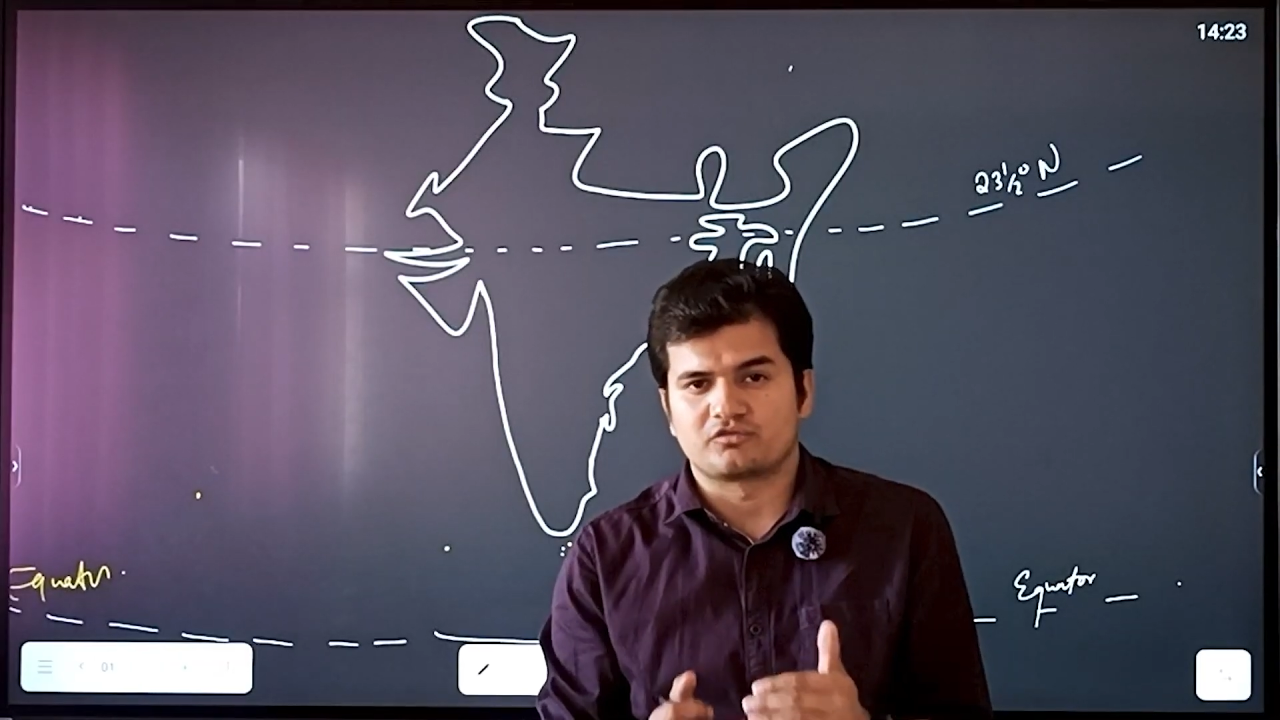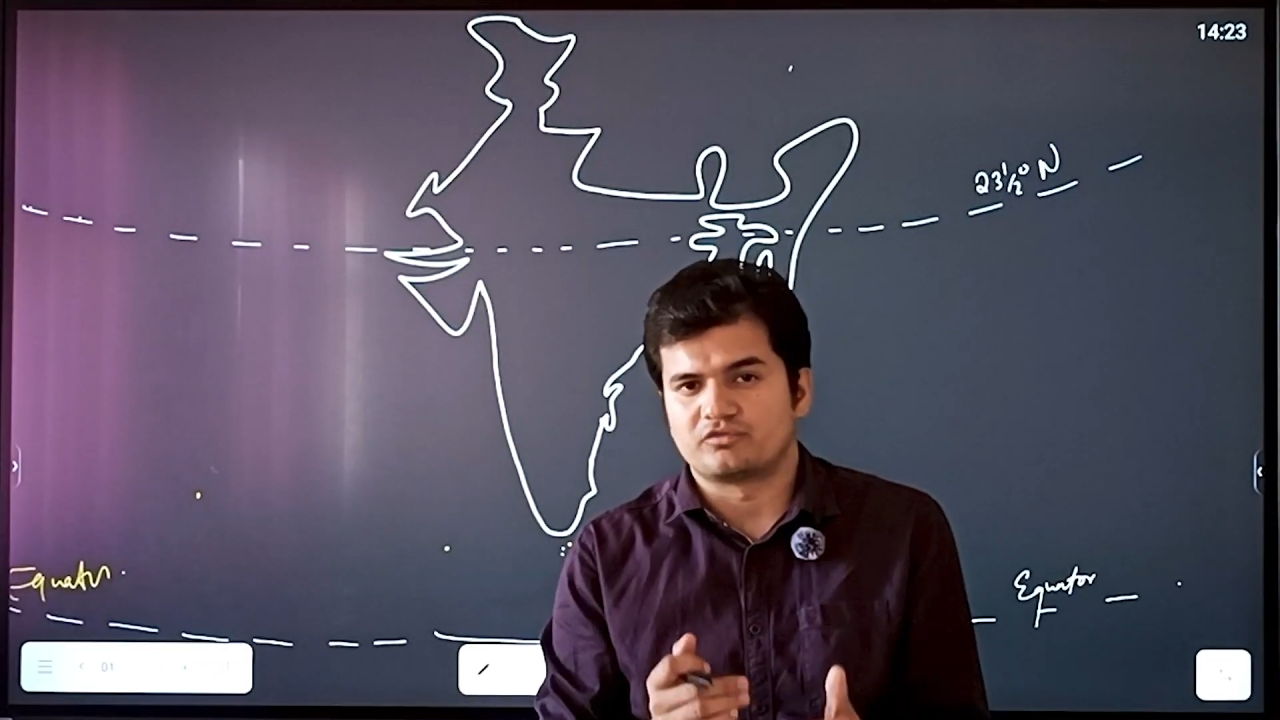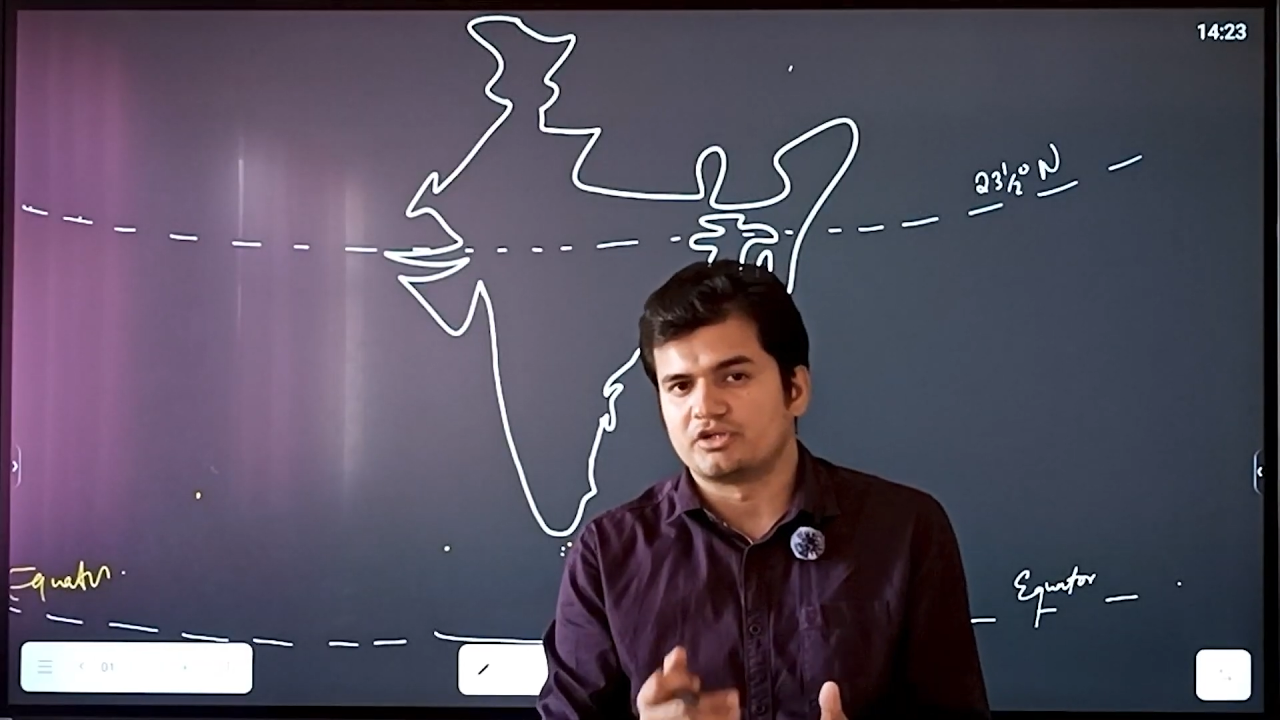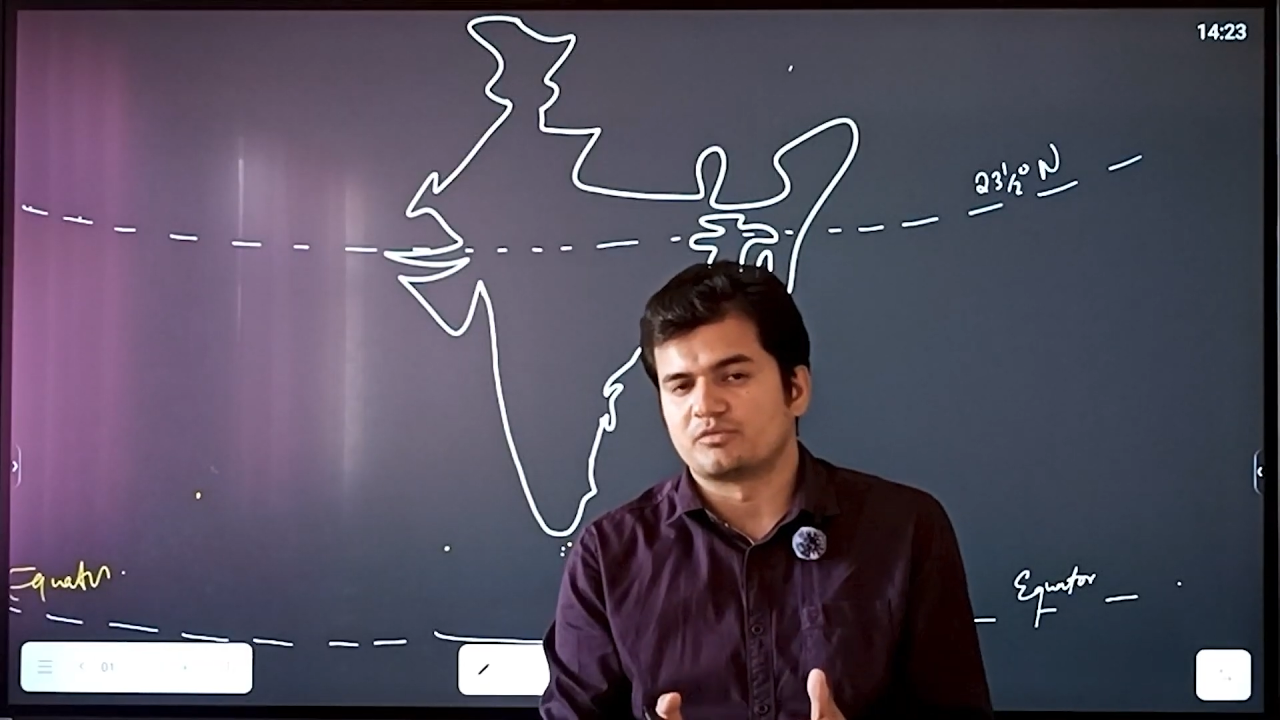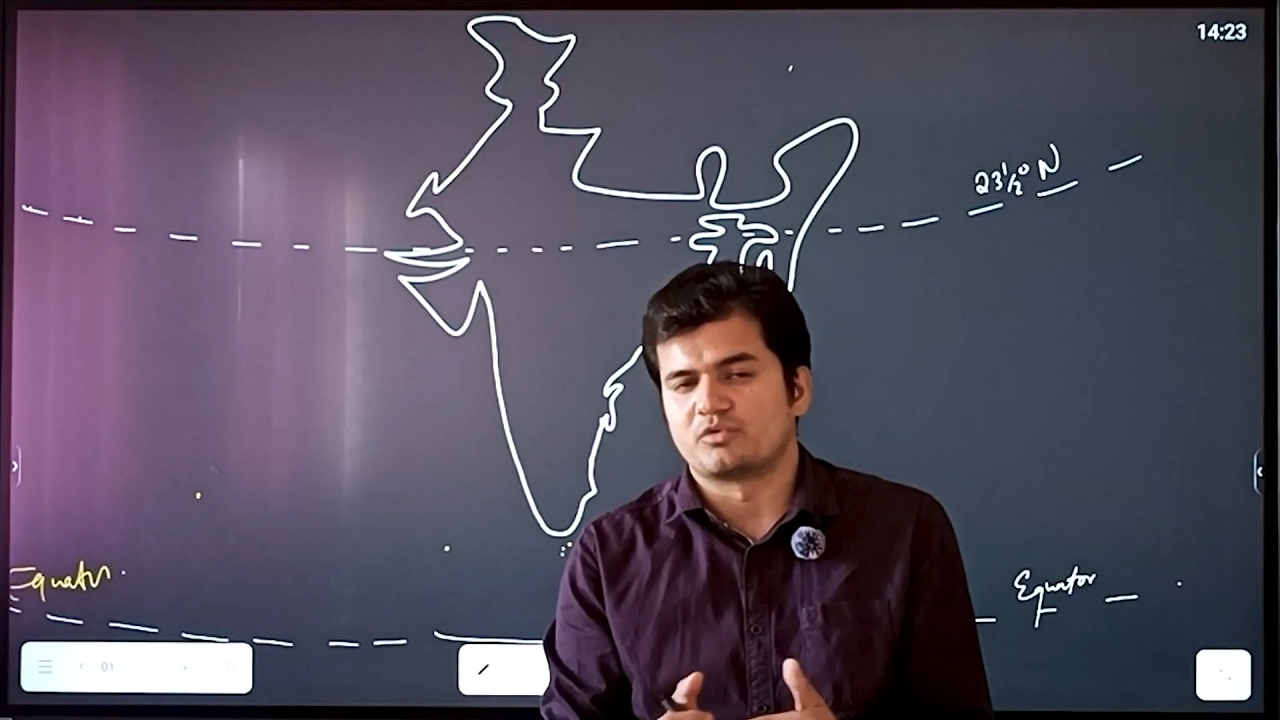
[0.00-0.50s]

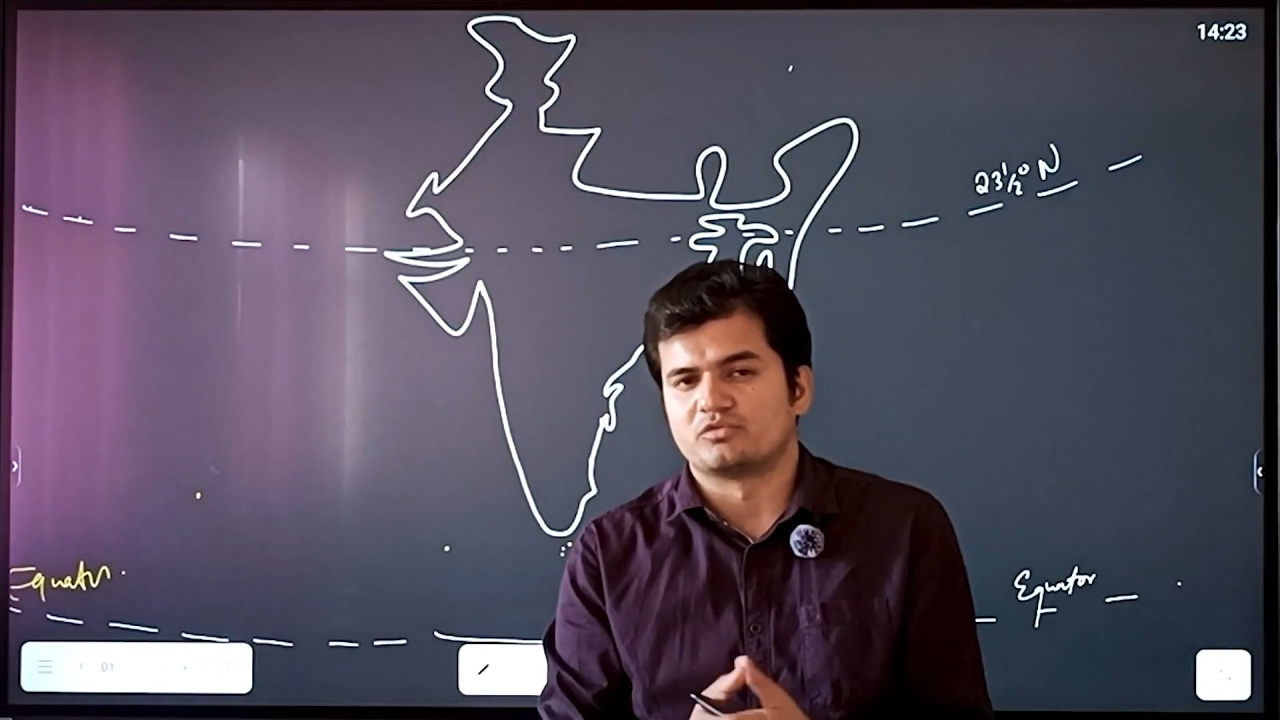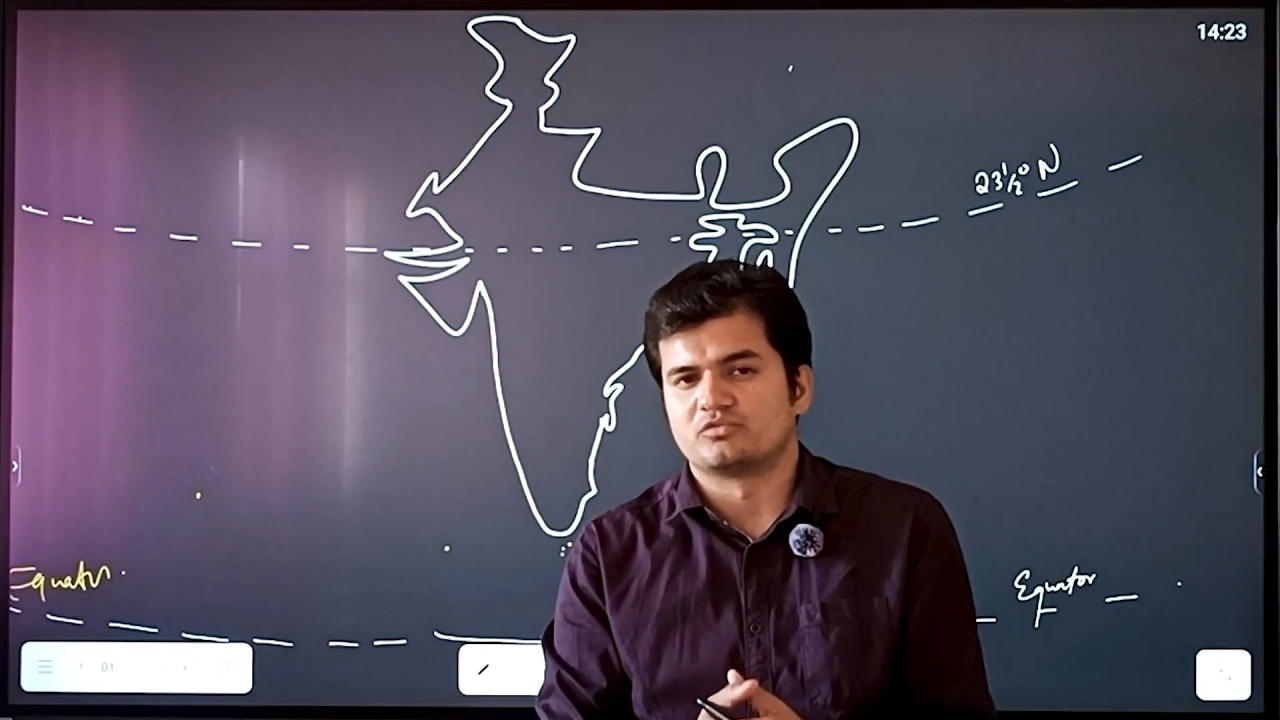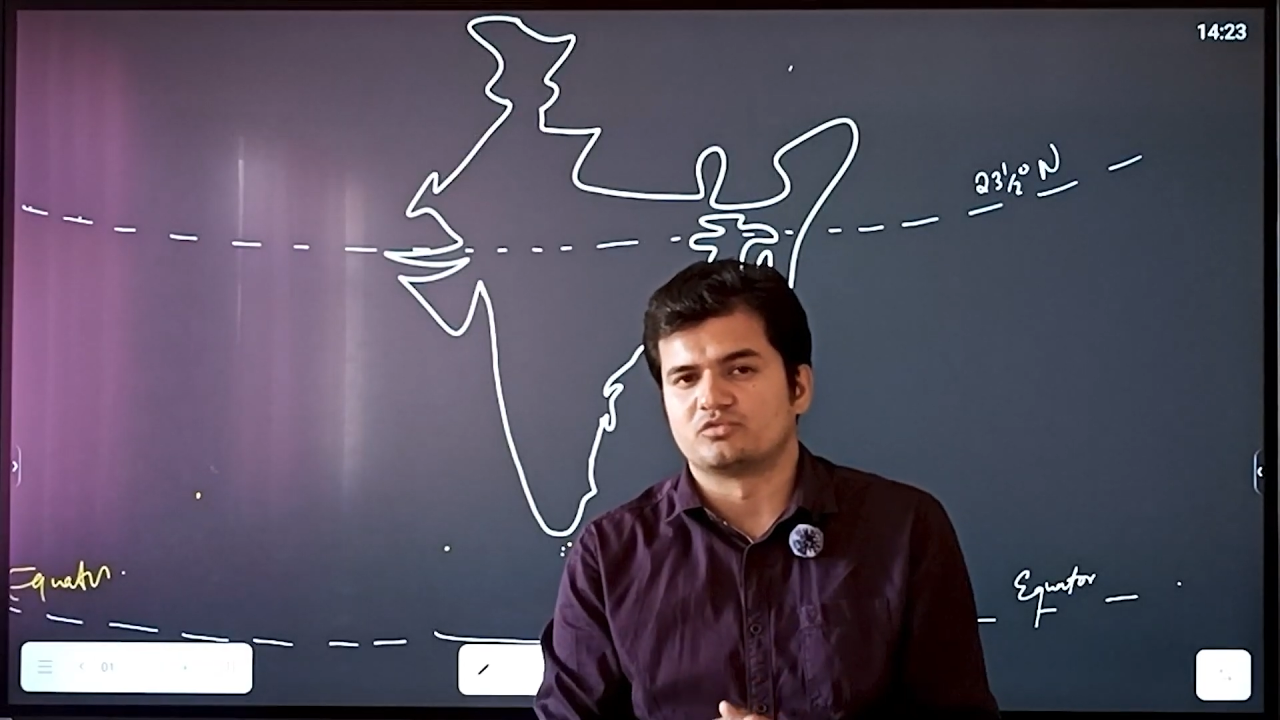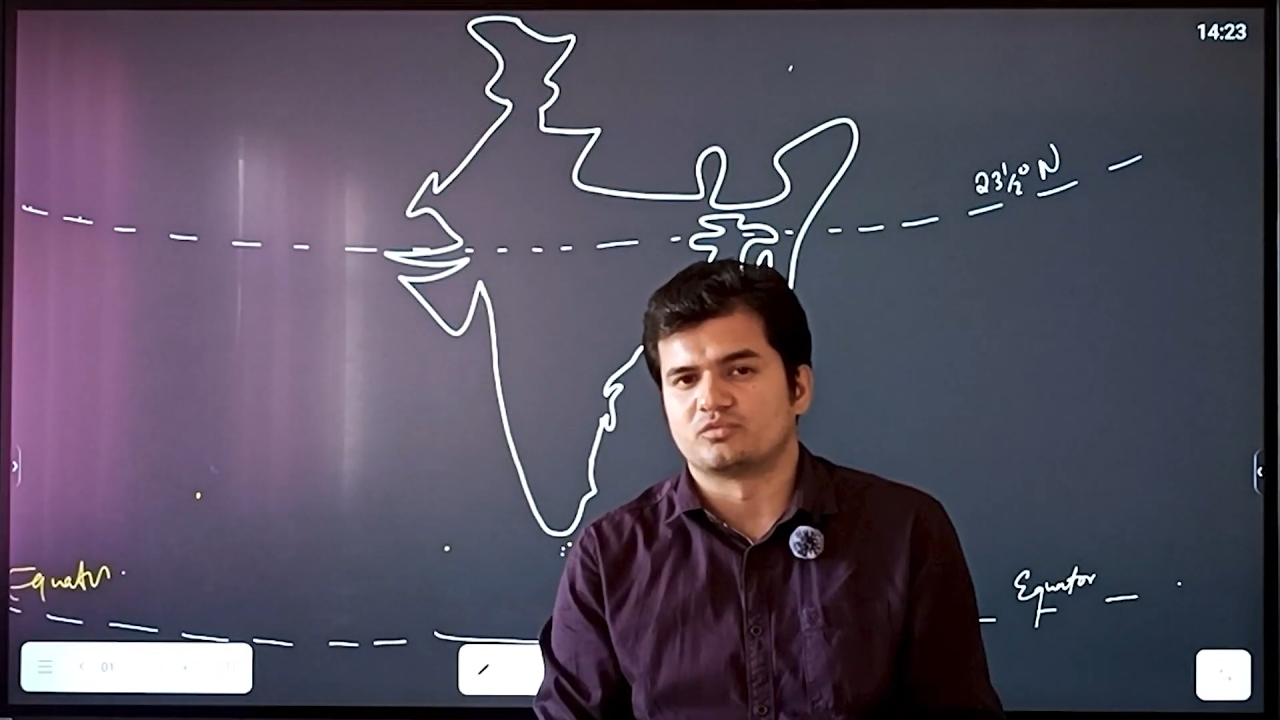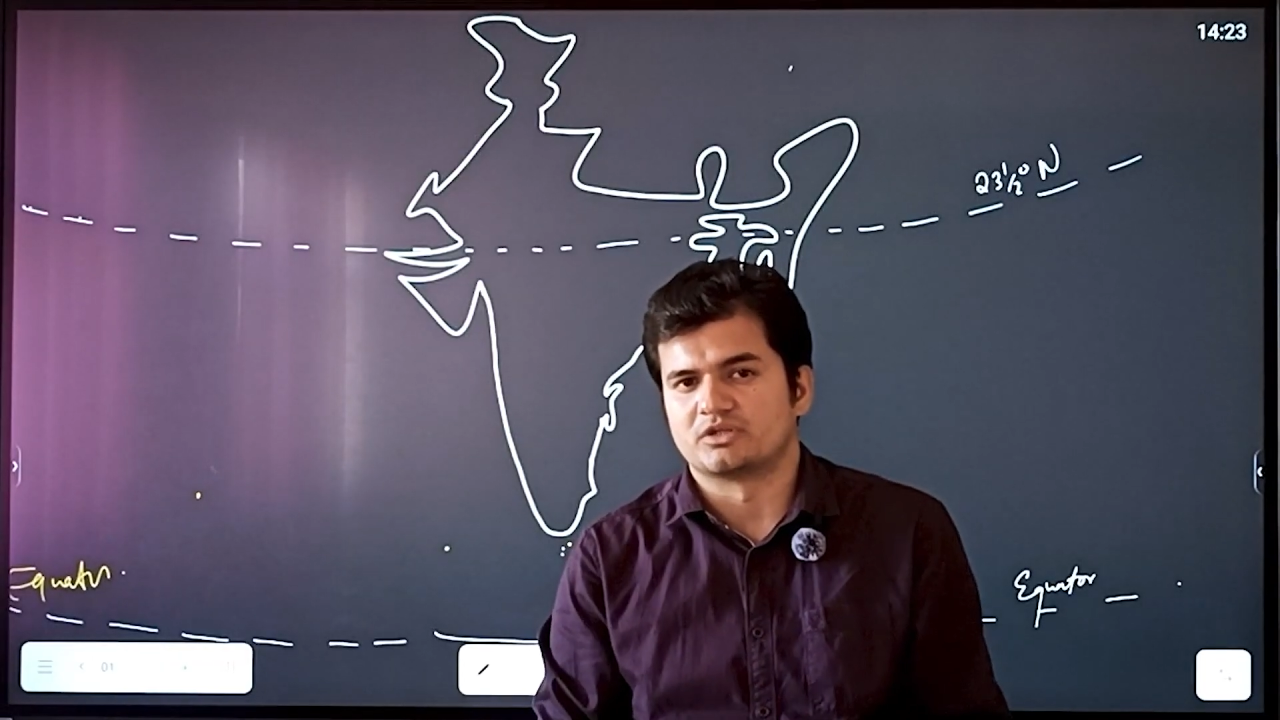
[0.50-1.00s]
of Indian monsoon over